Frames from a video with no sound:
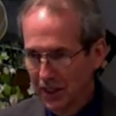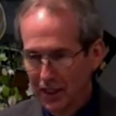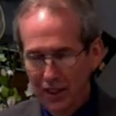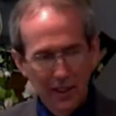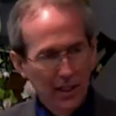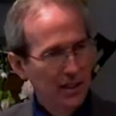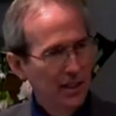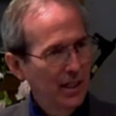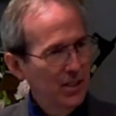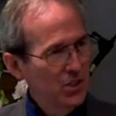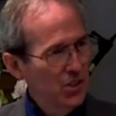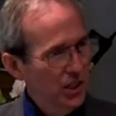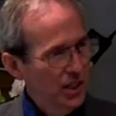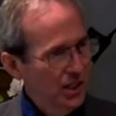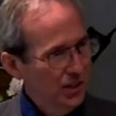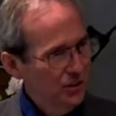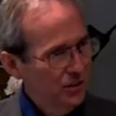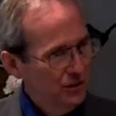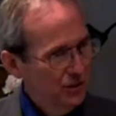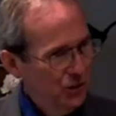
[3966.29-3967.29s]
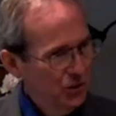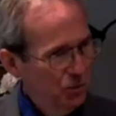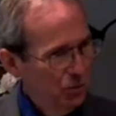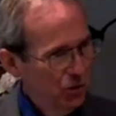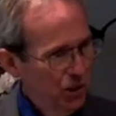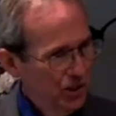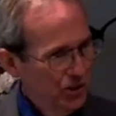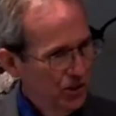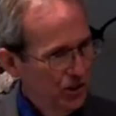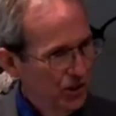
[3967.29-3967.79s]
And that's the kind of food
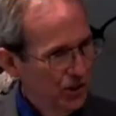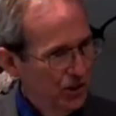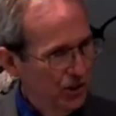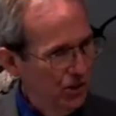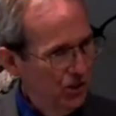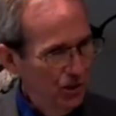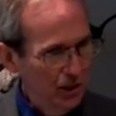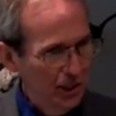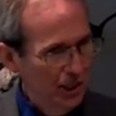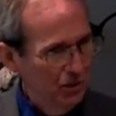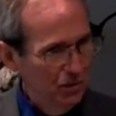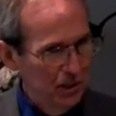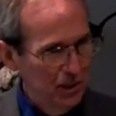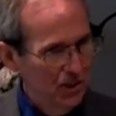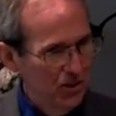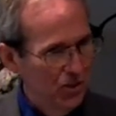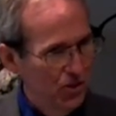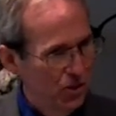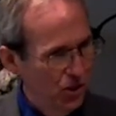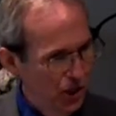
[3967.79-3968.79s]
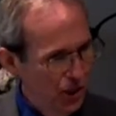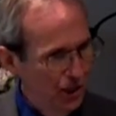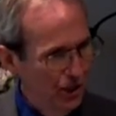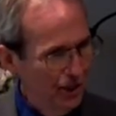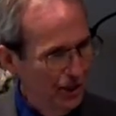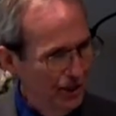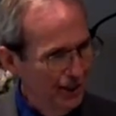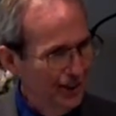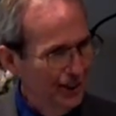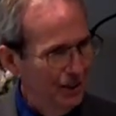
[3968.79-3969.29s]
product. She goes, Don't get me junk.
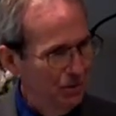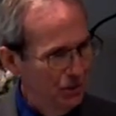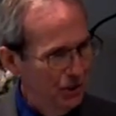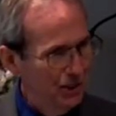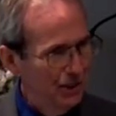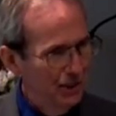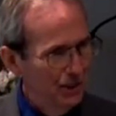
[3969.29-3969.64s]
Get me.